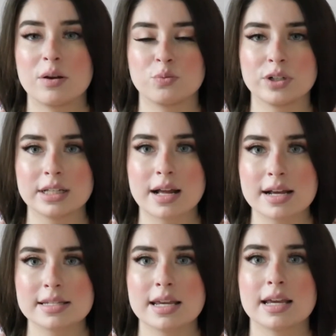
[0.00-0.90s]
and
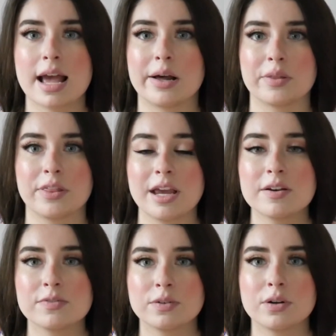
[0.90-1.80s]
realizing how
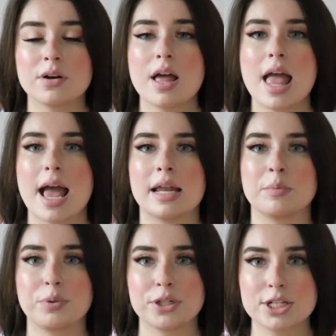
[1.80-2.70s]
thankful and
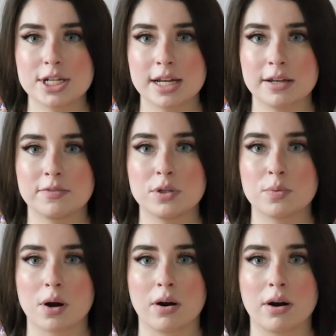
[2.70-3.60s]
appreciative
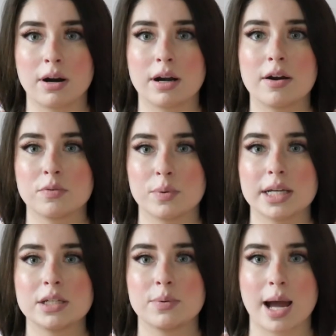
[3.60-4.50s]
you are of
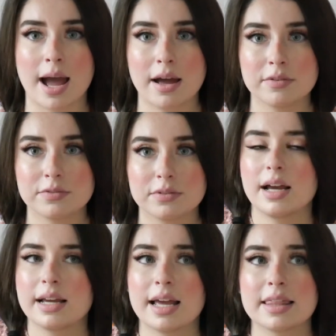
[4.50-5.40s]
what you have.
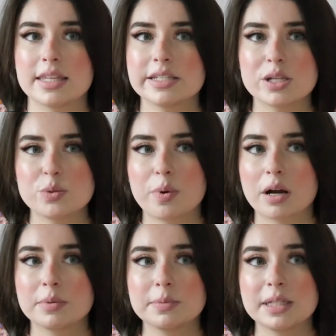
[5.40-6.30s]
Again, this is
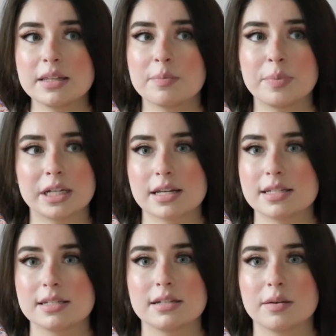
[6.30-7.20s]
probably the
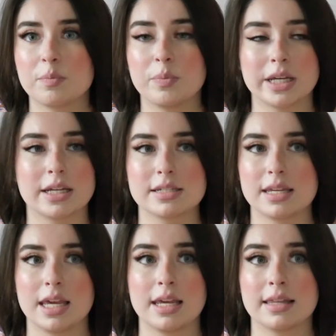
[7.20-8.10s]
biggest
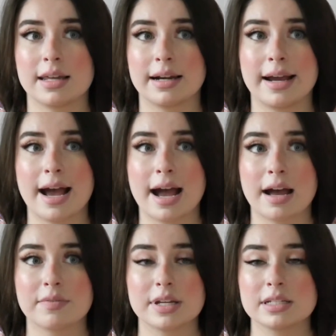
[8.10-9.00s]
key that I
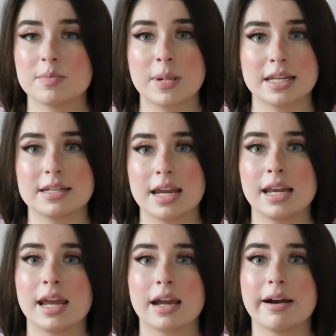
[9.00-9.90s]
have into
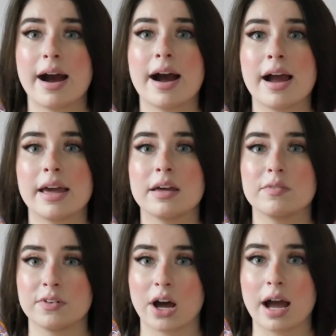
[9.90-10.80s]
maintaining high
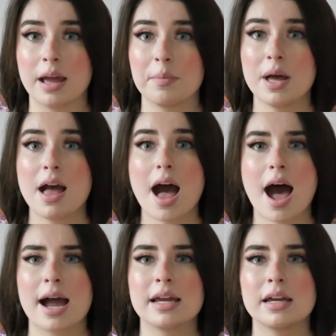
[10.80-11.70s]
vibe,
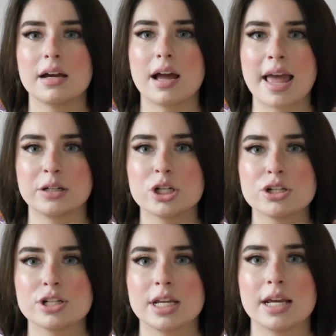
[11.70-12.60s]
high
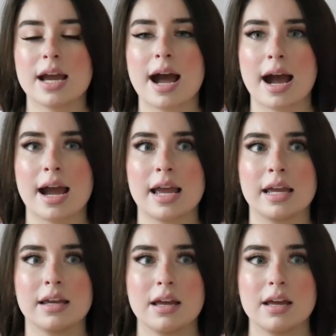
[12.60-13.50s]
energy,
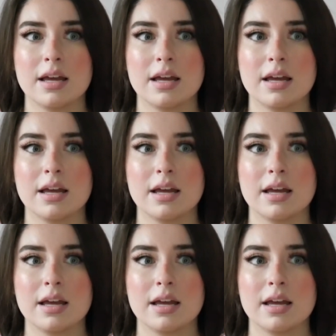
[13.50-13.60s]
high,